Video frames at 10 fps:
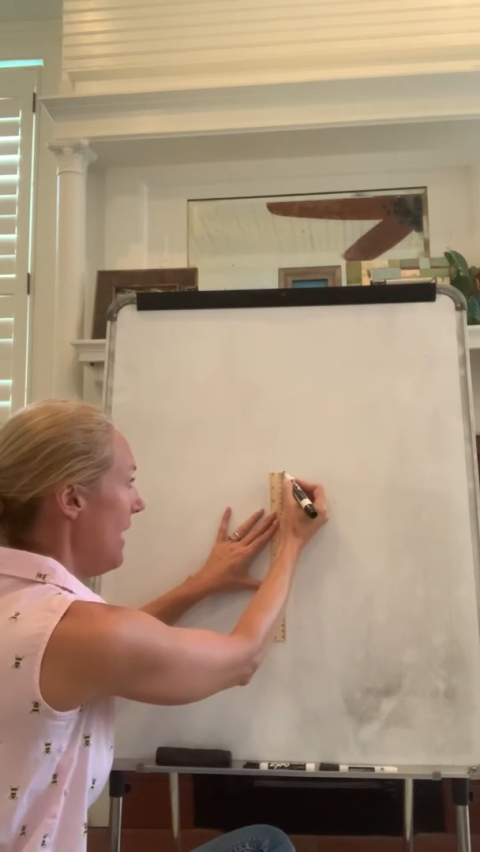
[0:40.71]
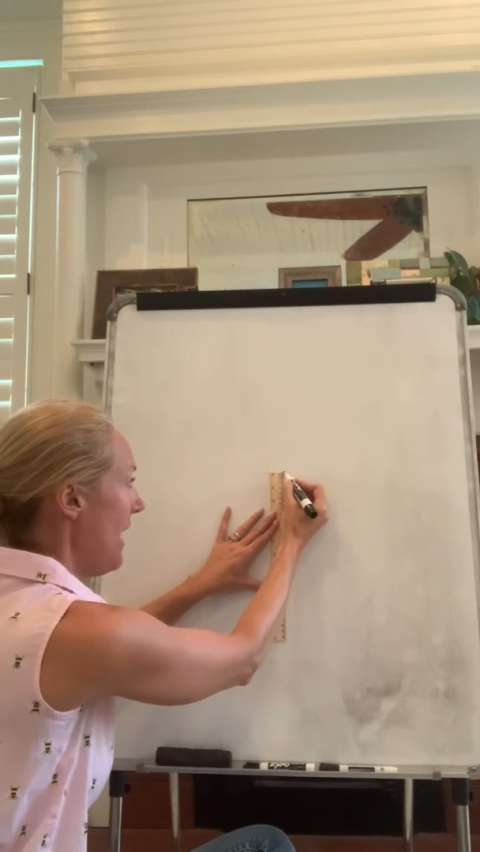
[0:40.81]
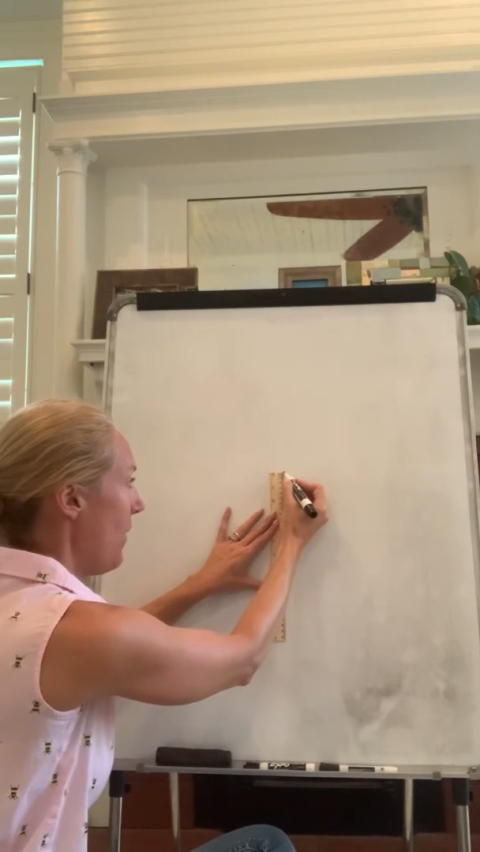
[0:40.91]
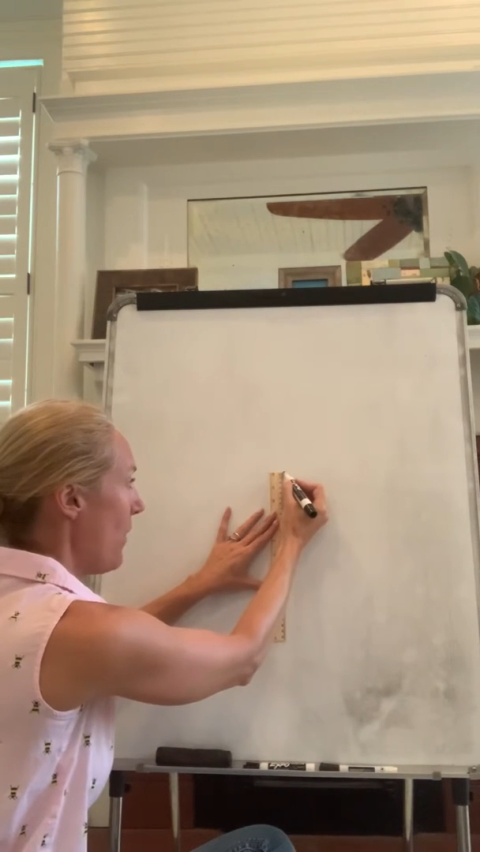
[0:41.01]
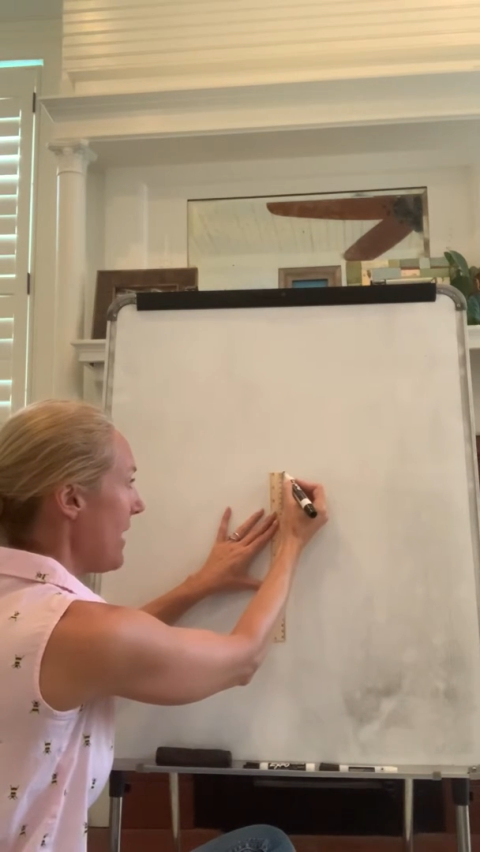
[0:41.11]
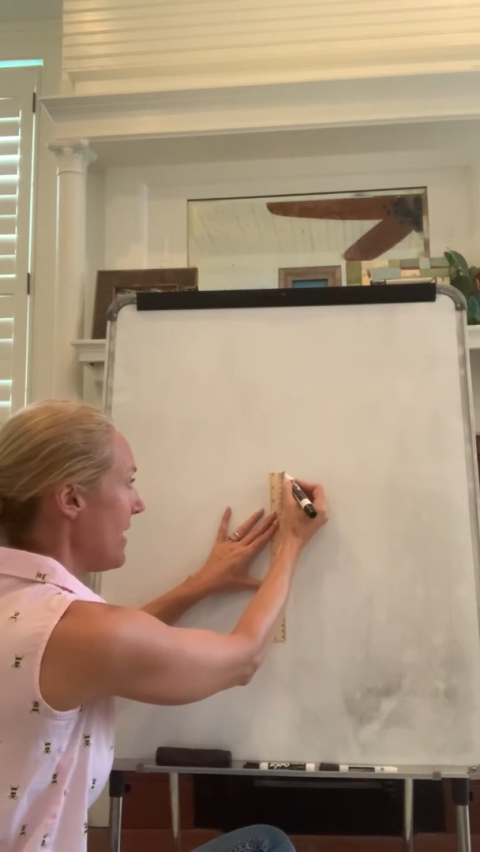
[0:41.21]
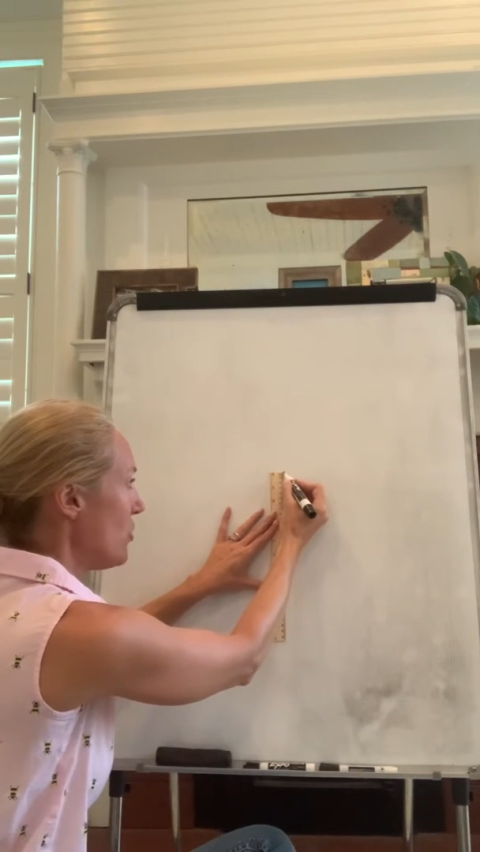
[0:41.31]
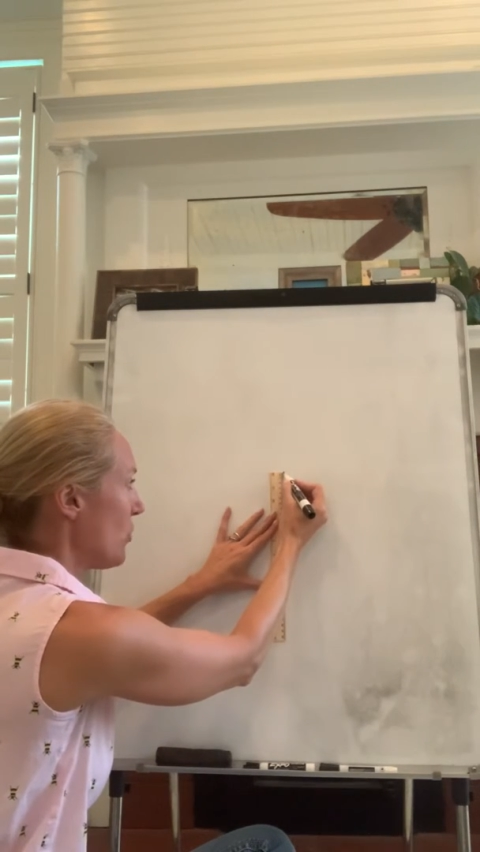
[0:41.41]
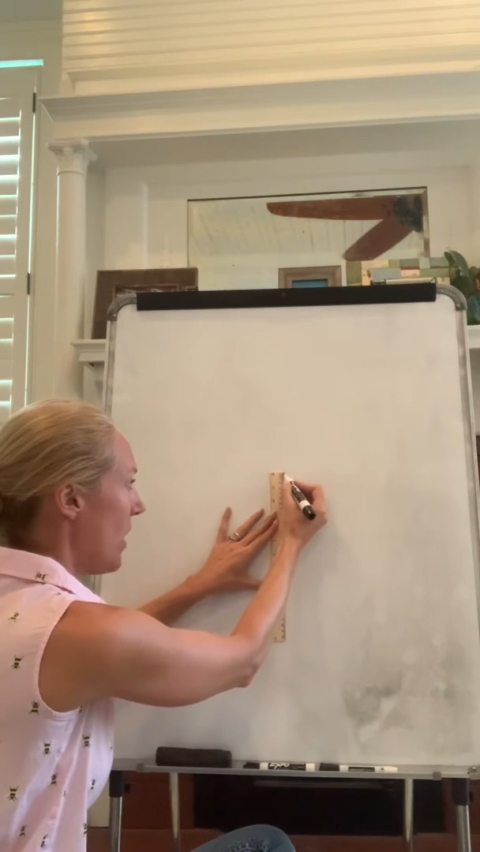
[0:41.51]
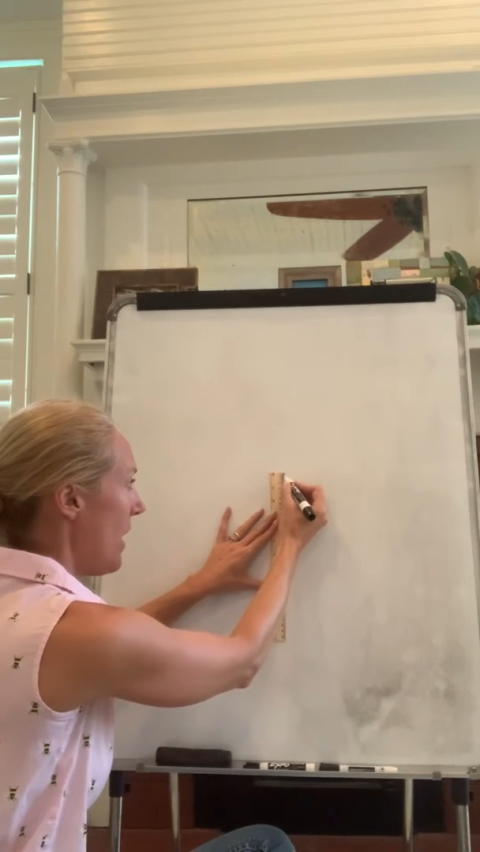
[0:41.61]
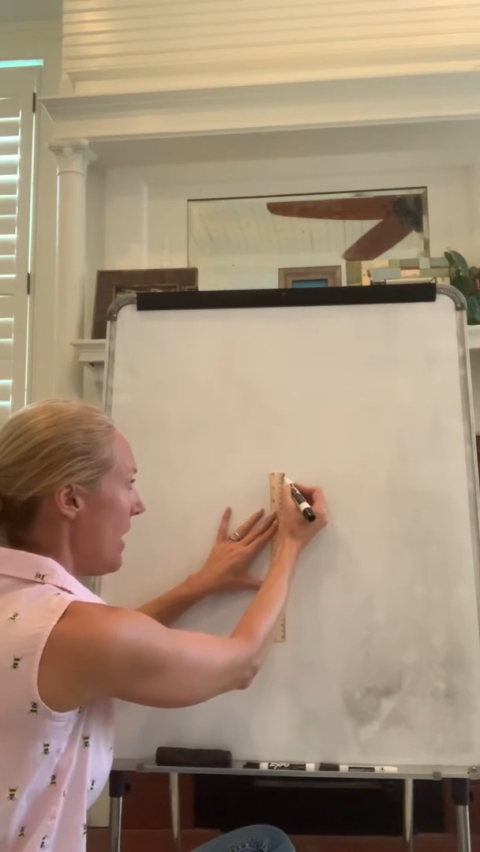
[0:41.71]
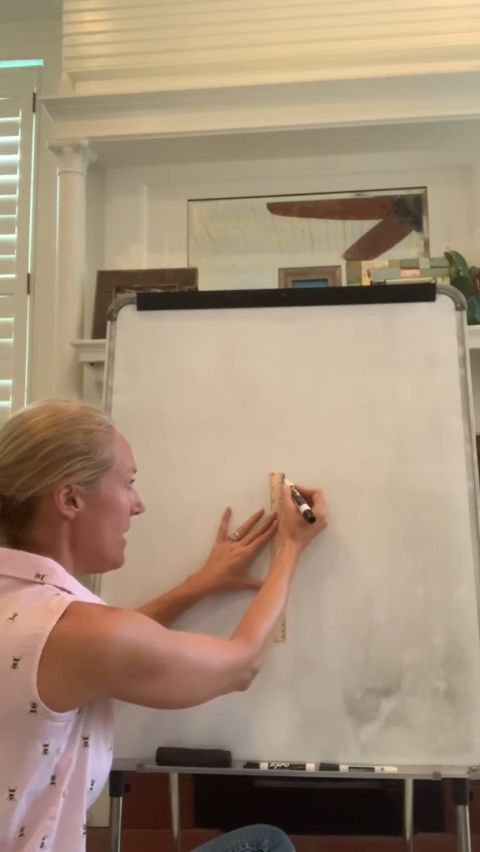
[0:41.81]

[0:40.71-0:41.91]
and we can draw a